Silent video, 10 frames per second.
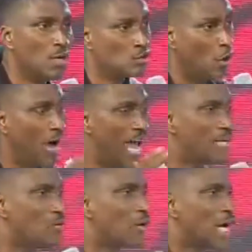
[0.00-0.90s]
Your
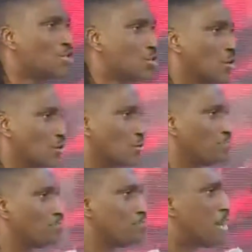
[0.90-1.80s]
education
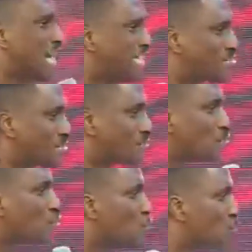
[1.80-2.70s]
placed
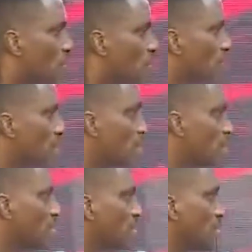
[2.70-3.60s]
you,
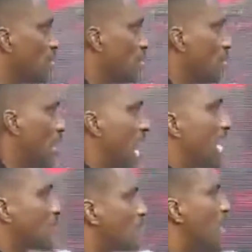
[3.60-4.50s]

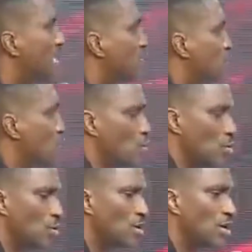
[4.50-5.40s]
has placed
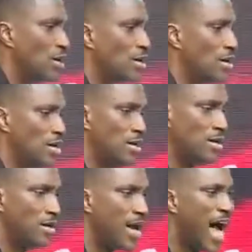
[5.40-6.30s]
you
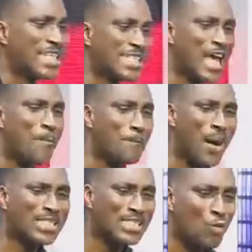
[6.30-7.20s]
at a
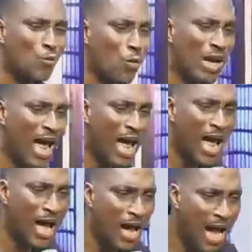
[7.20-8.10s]
particular
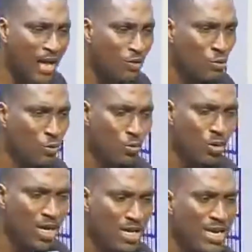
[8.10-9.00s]
angle,
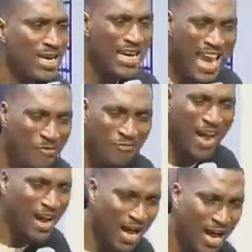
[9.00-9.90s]

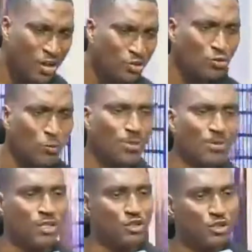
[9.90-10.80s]
never to be
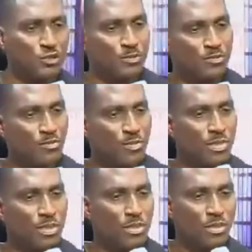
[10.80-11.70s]
rich.
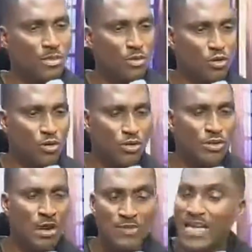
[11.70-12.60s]

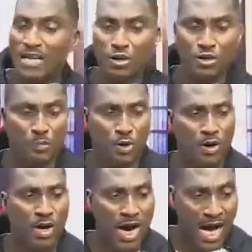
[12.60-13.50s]
Now tell your
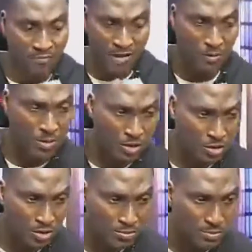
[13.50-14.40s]
neighbor, have
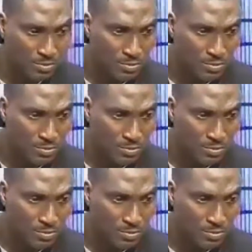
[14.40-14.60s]
education,